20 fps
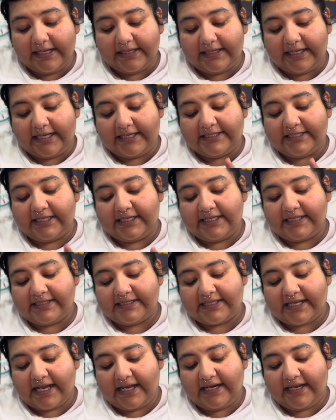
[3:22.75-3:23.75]
they did
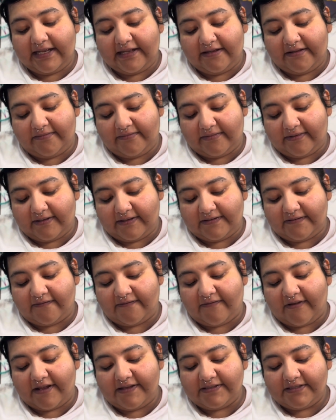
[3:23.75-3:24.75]
assign him a
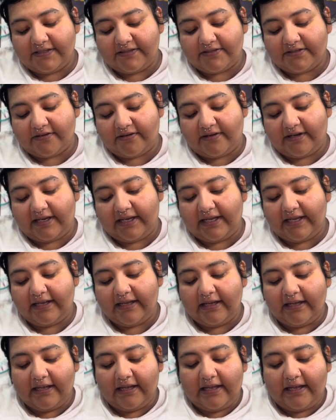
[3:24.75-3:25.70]
defense attorney,